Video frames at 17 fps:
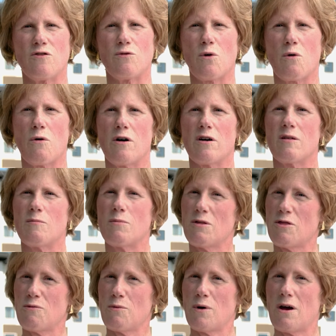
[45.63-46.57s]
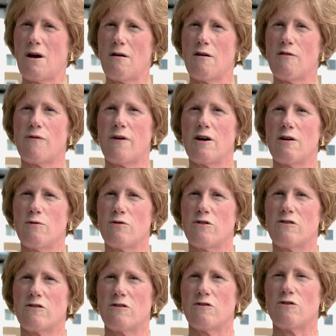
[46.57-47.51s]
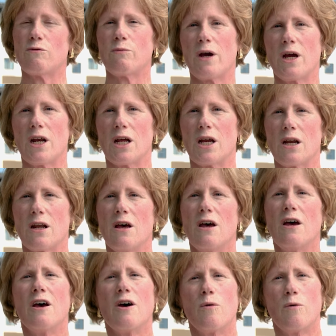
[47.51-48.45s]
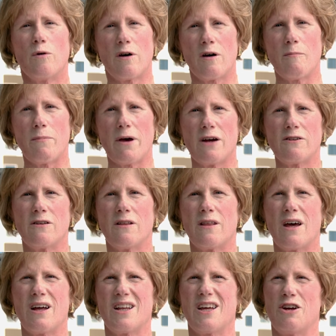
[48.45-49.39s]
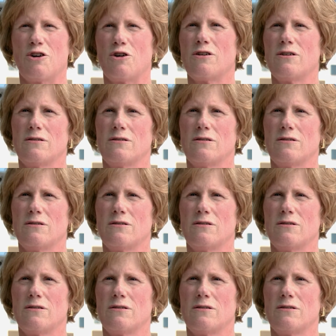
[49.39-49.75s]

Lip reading: is required to be 3-hour fire resistance rating. We'll come back to that later.